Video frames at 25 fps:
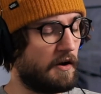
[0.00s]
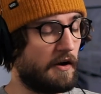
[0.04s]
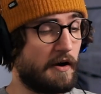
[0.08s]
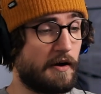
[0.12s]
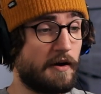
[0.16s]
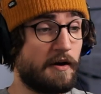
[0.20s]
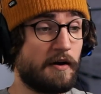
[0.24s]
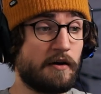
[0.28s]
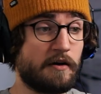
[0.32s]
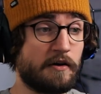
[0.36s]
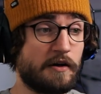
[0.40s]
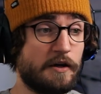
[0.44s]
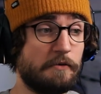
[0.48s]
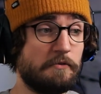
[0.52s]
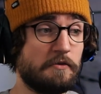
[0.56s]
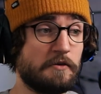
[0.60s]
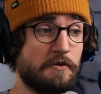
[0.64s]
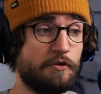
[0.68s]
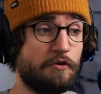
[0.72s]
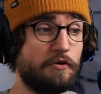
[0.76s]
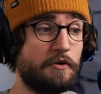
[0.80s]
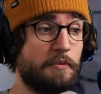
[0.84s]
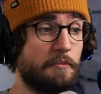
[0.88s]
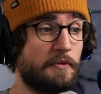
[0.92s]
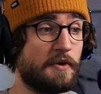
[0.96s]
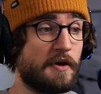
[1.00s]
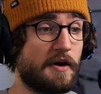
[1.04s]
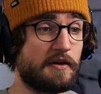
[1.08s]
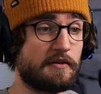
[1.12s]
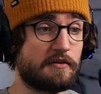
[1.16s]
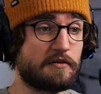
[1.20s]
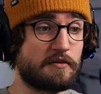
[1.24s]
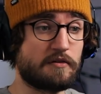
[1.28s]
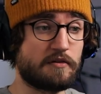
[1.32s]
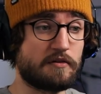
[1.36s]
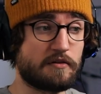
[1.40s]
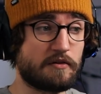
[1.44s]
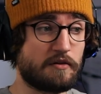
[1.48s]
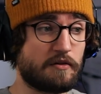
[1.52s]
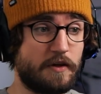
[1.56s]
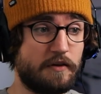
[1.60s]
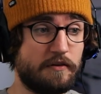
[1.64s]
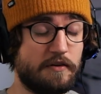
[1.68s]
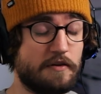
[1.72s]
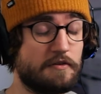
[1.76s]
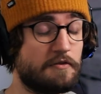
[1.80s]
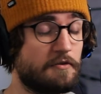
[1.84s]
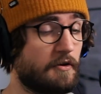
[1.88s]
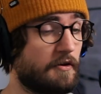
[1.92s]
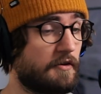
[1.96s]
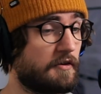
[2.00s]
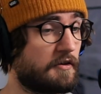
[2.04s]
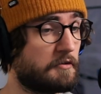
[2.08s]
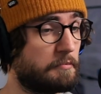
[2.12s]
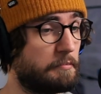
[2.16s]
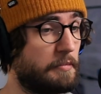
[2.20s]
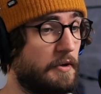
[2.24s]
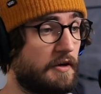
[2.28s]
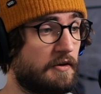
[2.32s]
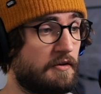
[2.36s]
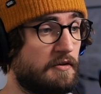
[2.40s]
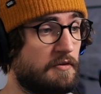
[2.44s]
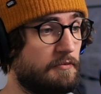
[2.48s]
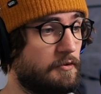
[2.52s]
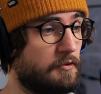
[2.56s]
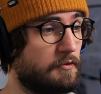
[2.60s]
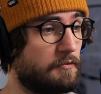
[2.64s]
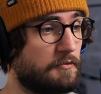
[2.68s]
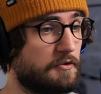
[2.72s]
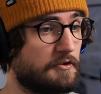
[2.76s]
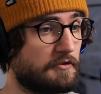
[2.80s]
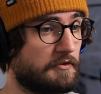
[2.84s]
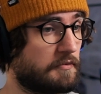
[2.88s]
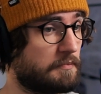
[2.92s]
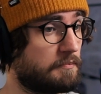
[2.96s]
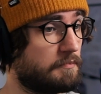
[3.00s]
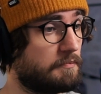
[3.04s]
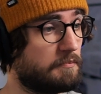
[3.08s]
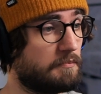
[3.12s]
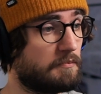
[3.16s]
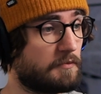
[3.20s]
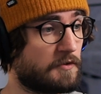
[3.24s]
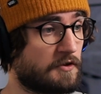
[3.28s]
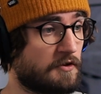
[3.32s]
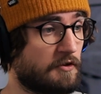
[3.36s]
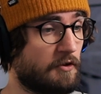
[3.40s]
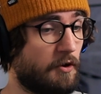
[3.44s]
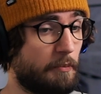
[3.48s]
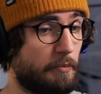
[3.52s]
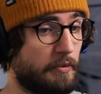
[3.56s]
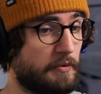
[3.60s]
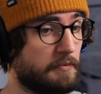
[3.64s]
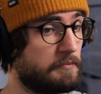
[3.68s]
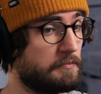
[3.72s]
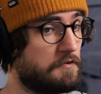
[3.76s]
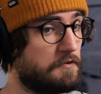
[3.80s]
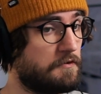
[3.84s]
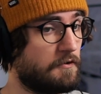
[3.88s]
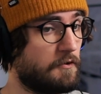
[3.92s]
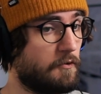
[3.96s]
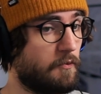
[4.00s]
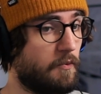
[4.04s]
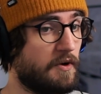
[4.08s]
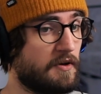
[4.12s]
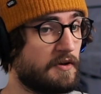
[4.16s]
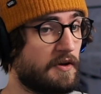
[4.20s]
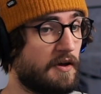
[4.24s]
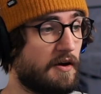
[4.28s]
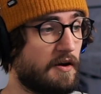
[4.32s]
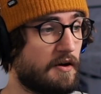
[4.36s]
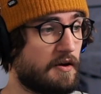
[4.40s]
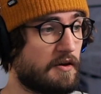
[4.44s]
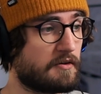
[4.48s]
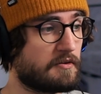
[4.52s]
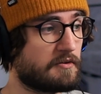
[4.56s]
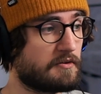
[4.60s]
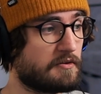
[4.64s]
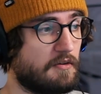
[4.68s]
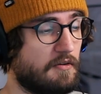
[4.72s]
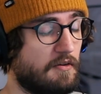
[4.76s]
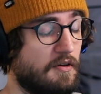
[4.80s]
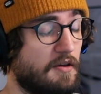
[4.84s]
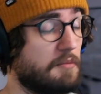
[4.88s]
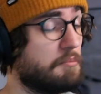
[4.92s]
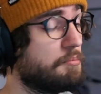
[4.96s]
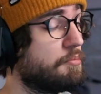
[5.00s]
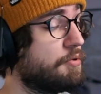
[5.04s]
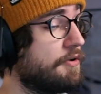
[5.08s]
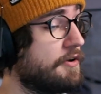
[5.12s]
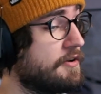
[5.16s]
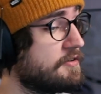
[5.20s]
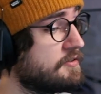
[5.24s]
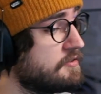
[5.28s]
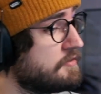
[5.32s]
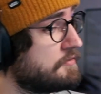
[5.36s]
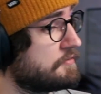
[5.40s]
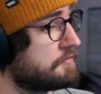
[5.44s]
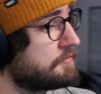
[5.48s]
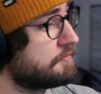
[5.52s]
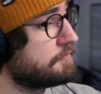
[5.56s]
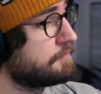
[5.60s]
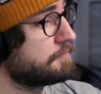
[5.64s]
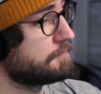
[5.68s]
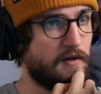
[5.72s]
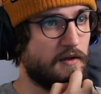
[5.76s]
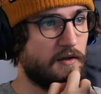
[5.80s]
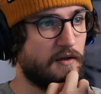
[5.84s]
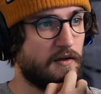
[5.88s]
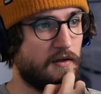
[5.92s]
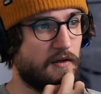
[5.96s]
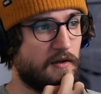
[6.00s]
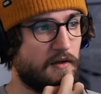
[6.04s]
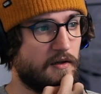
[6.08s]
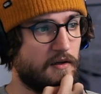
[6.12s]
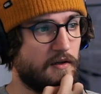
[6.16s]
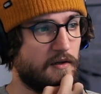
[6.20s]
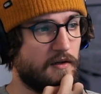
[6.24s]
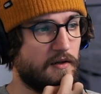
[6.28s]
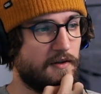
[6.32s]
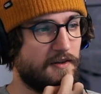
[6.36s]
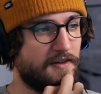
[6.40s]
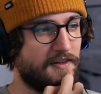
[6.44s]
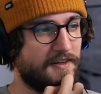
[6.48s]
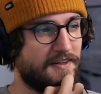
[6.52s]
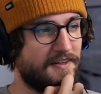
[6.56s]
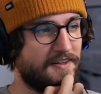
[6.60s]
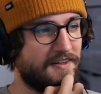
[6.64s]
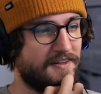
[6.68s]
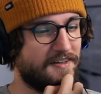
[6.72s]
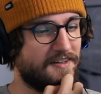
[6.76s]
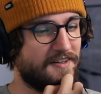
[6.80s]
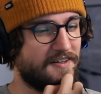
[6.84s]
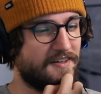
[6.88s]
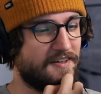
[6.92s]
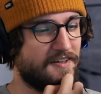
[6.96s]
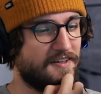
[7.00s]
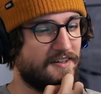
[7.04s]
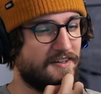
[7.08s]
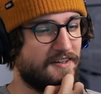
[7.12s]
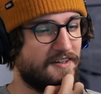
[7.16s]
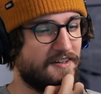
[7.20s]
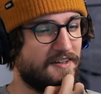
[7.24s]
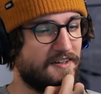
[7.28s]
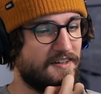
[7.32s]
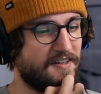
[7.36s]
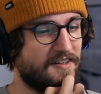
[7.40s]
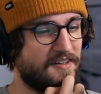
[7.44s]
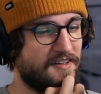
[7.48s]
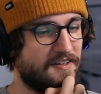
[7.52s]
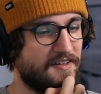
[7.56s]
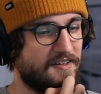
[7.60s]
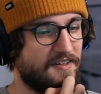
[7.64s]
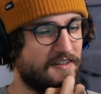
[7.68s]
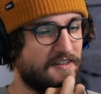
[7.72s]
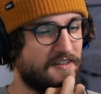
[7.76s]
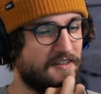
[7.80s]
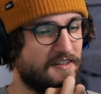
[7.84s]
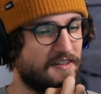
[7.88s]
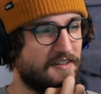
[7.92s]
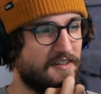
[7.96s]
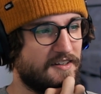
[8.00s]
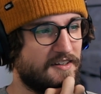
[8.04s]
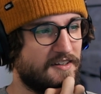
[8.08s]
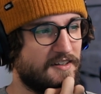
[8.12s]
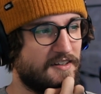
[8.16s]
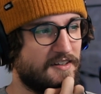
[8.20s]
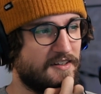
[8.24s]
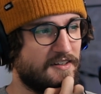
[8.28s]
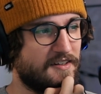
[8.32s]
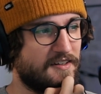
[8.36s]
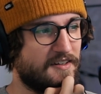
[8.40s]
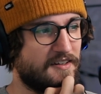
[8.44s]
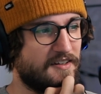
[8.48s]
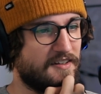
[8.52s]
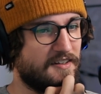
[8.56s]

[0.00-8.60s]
gotta give it to him. That's... Did not expect him to just stop for one guy. Impressive. No, no, no. Not again.